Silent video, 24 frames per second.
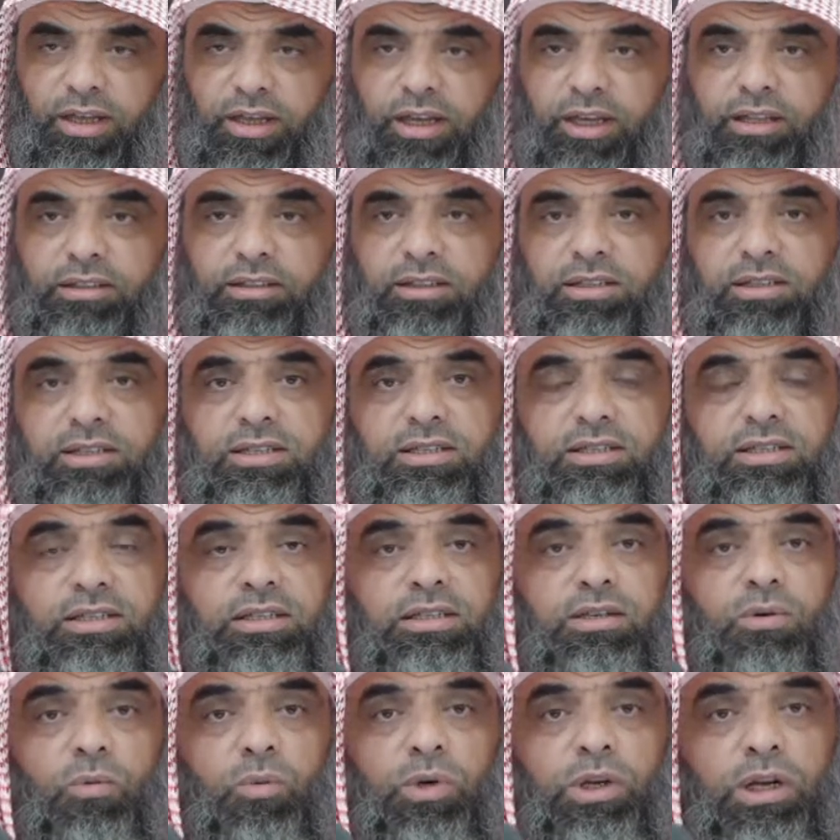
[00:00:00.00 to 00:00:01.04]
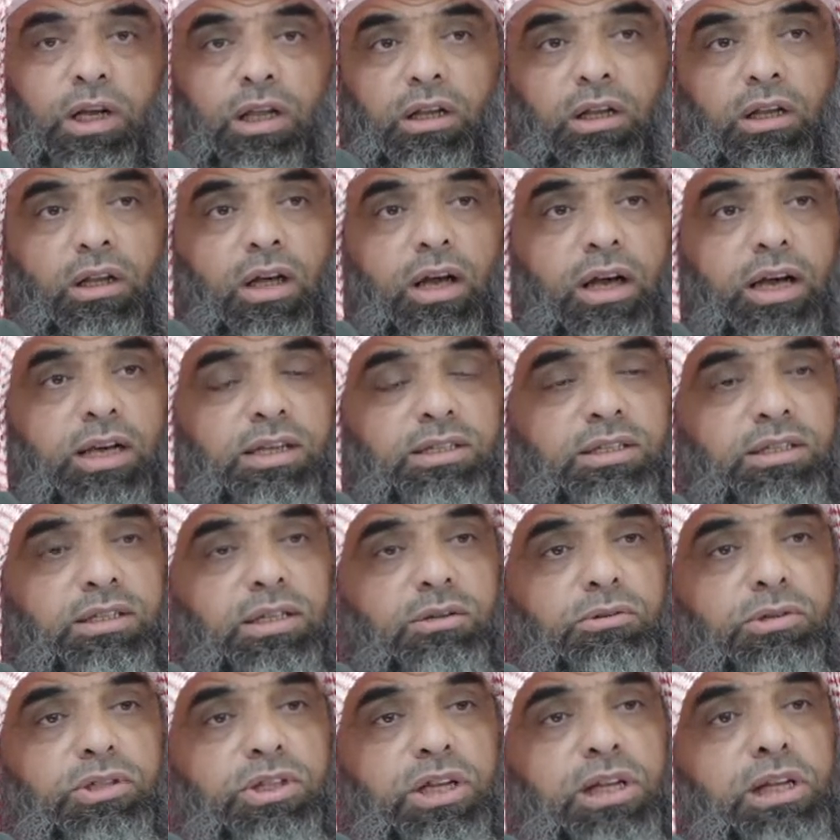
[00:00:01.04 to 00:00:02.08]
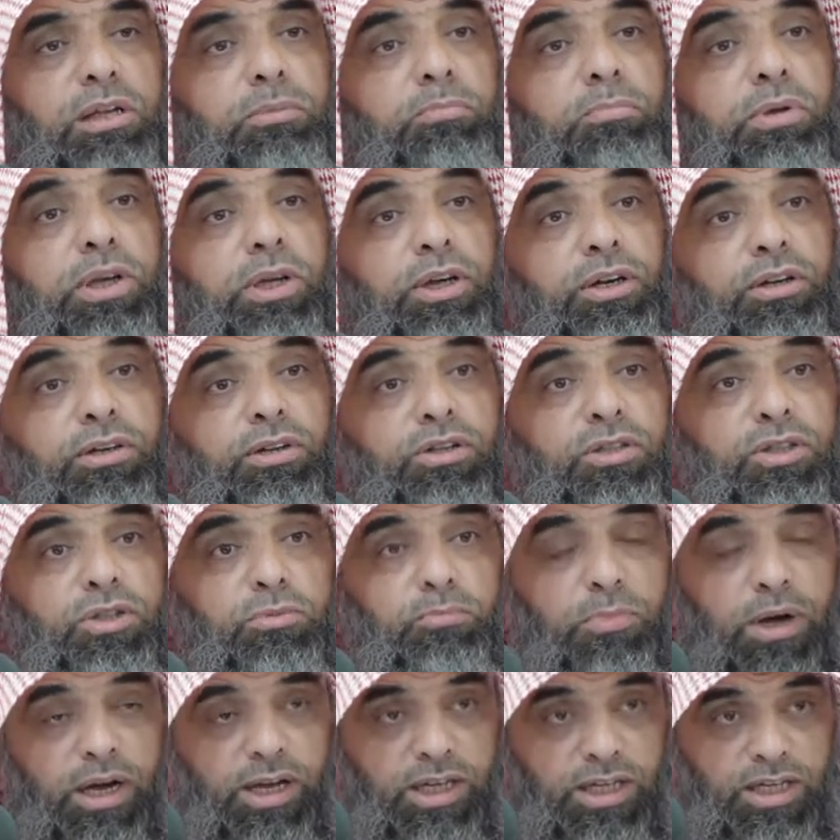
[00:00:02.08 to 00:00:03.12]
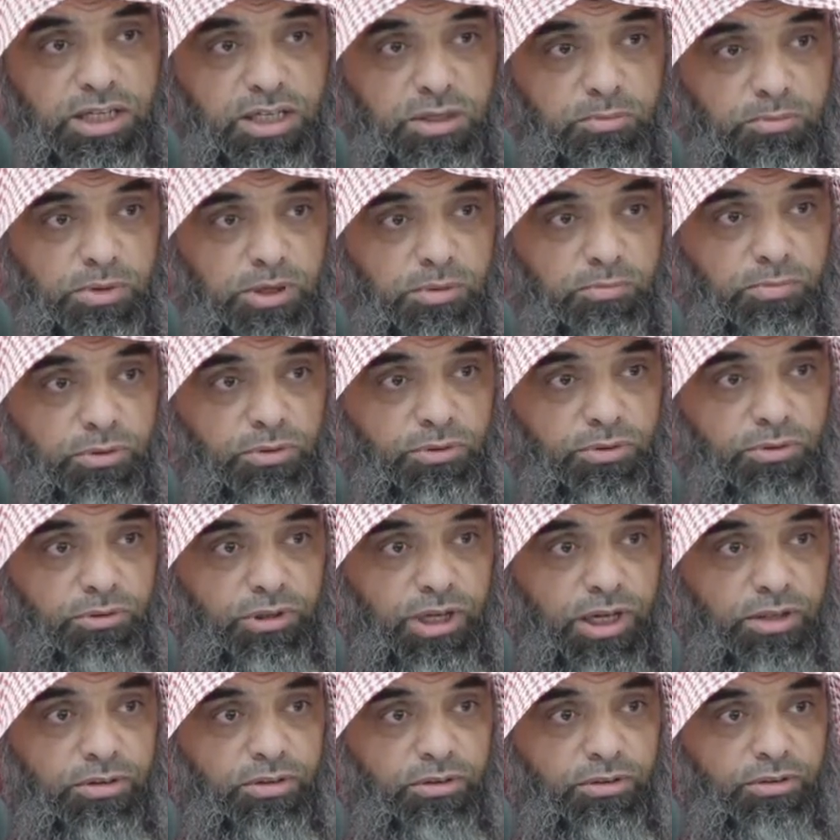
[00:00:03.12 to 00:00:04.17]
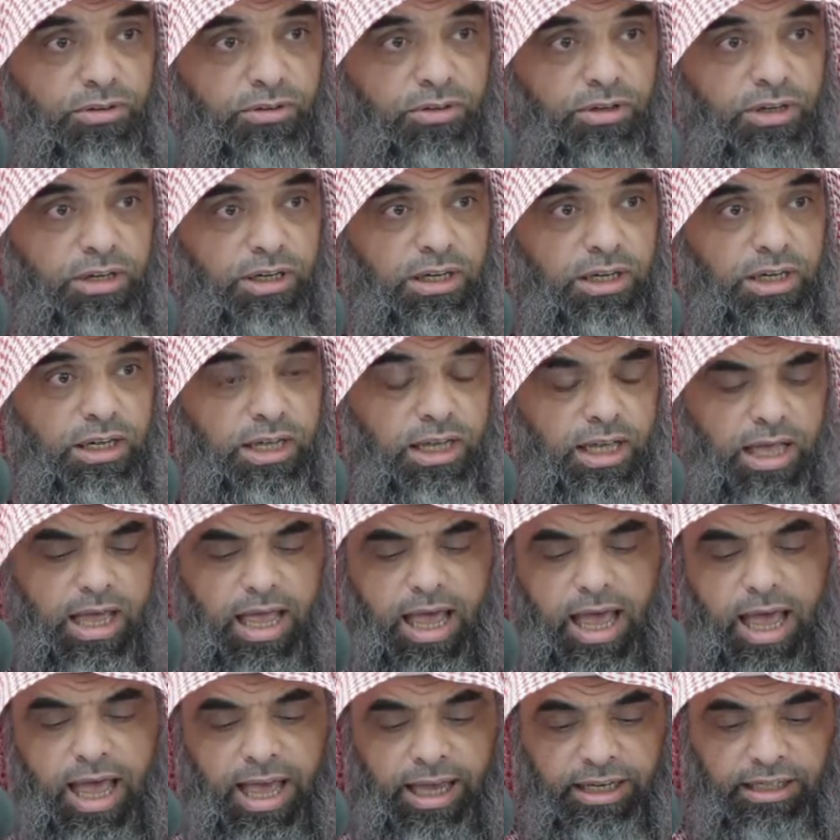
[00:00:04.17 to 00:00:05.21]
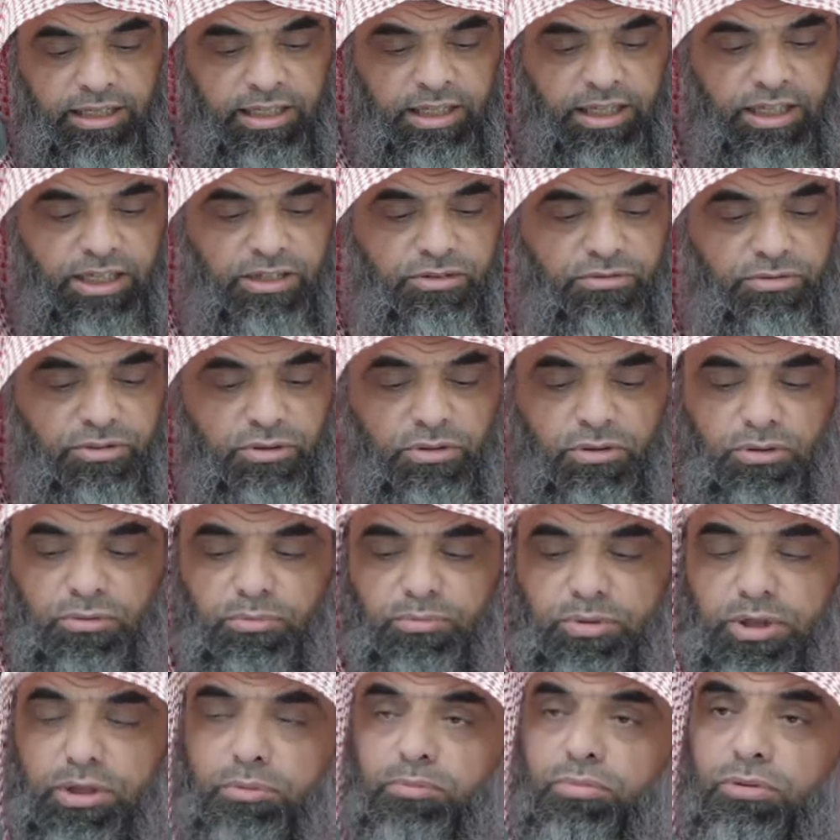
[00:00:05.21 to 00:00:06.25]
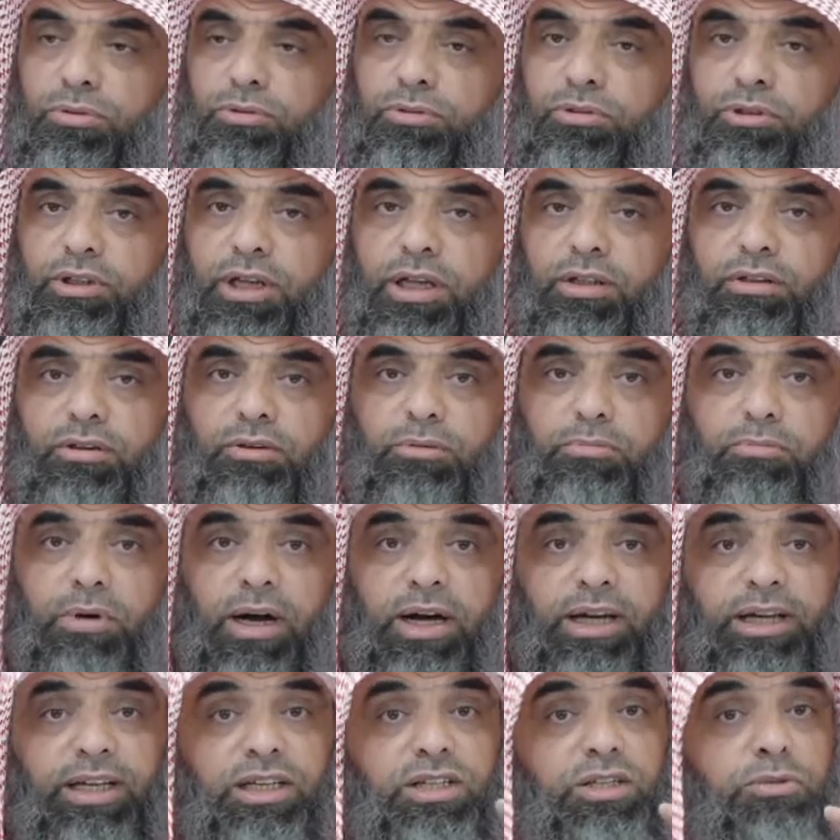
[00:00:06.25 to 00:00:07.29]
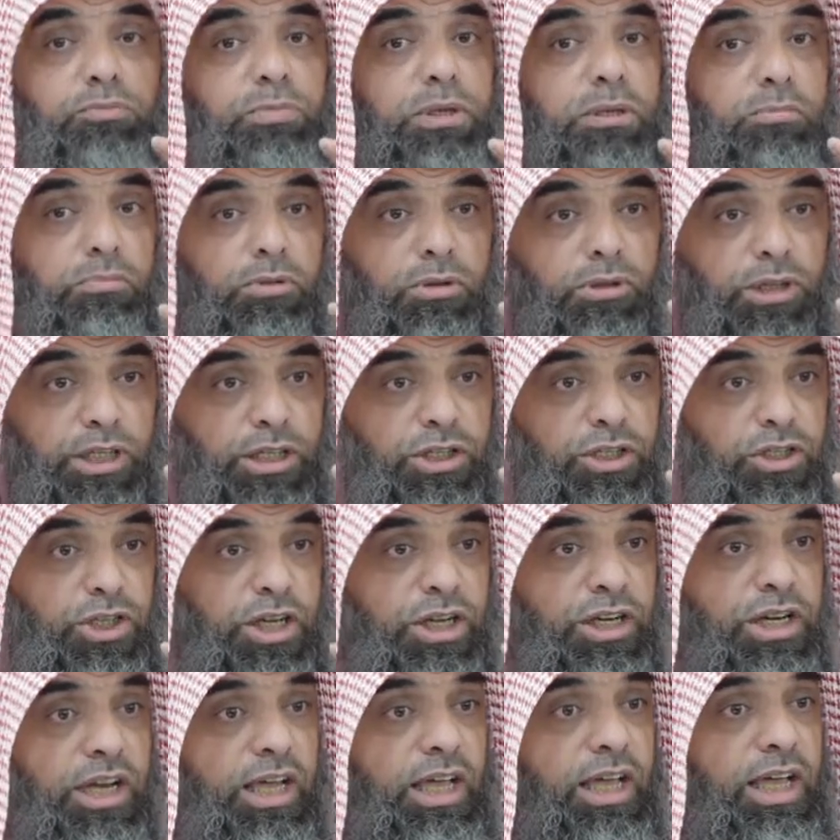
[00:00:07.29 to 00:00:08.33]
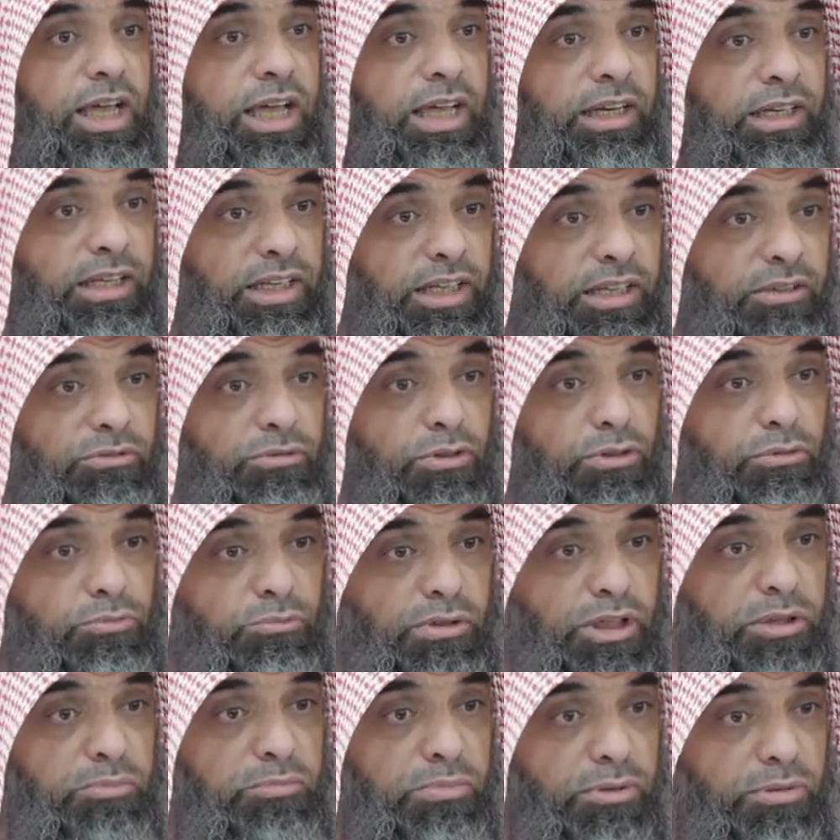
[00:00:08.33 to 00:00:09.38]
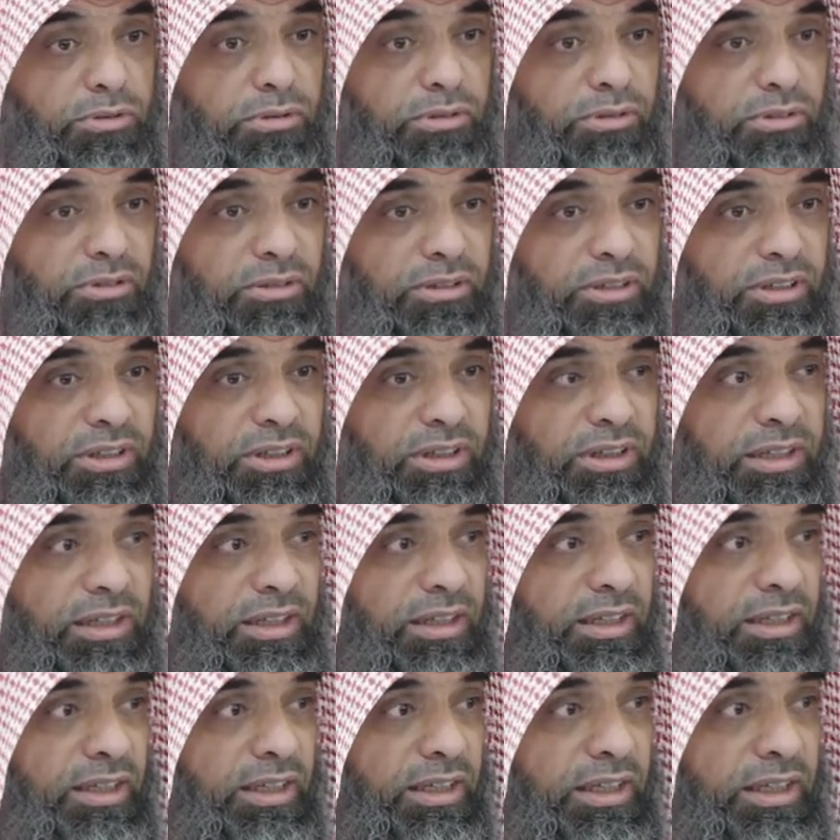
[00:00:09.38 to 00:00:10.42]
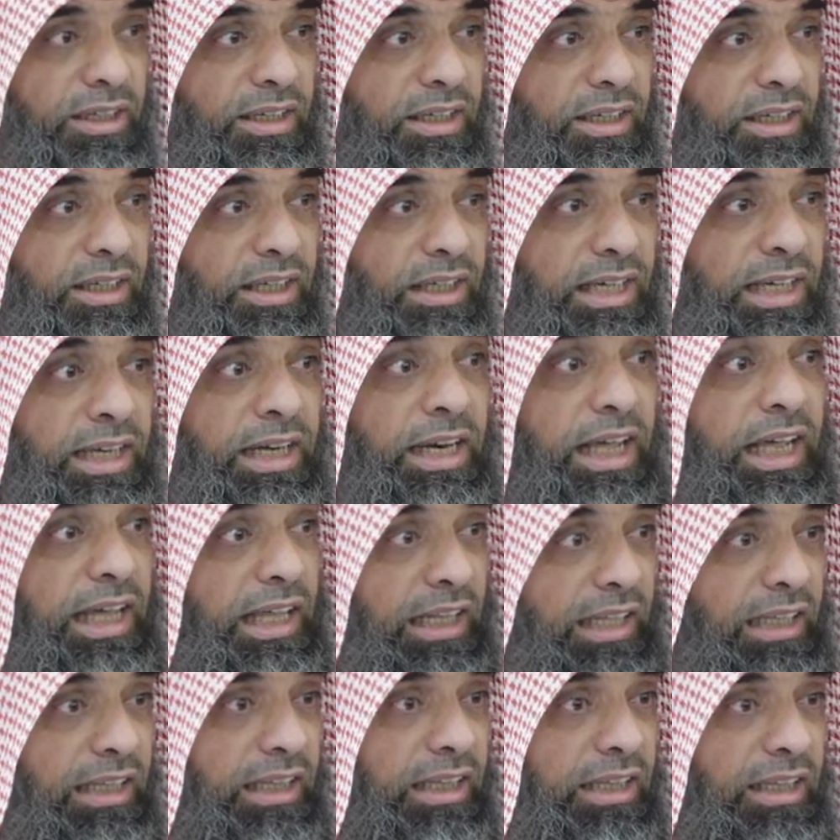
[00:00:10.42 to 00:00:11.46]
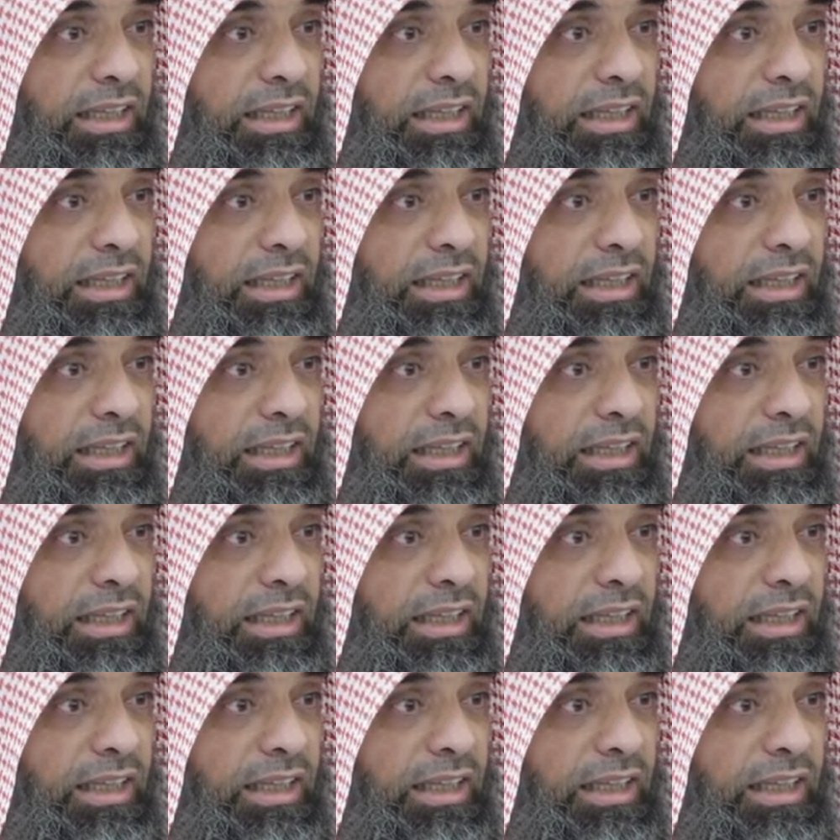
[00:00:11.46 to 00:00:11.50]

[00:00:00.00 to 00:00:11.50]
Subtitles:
it is when Allah Azza wa Jal pairs pious people together and evil people together. Pious people in Jannah and evil people in hell.